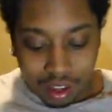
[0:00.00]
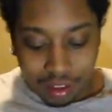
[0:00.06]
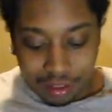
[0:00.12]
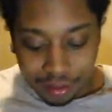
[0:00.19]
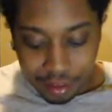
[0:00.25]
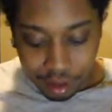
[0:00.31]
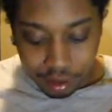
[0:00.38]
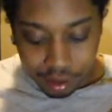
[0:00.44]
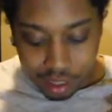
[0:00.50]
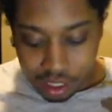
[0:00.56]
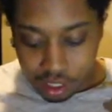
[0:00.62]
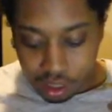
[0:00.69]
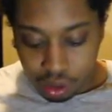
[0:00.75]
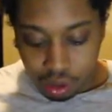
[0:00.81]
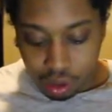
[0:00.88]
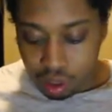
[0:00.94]
like a velvety
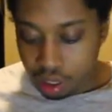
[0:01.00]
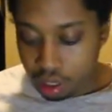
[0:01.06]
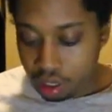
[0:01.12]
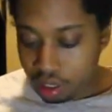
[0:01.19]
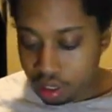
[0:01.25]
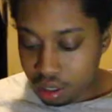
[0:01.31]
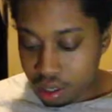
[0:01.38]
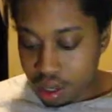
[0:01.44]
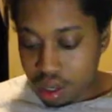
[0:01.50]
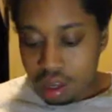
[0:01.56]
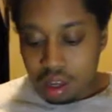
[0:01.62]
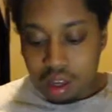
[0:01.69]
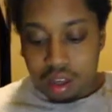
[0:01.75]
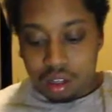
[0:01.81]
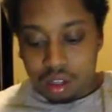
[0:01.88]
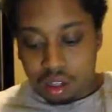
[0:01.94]
sort of thing.
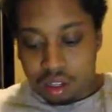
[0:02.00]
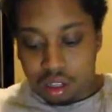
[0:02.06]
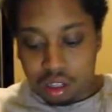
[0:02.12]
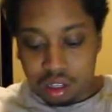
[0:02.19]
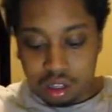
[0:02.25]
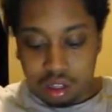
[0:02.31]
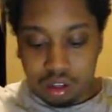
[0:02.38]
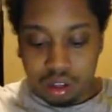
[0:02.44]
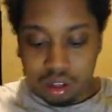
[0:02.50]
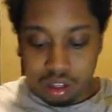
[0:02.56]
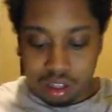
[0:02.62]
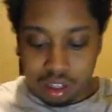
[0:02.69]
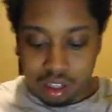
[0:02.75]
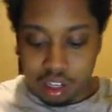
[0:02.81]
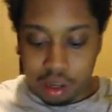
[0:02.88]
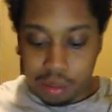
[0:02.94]
Just, you could
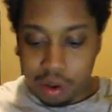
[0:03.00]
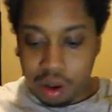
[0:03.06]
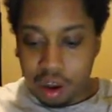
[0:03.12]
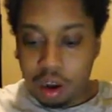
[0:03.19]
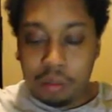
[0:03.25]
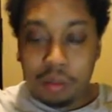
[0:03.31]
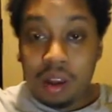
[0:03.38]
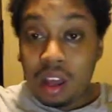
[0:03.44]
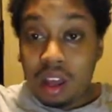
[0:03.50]
zip it up.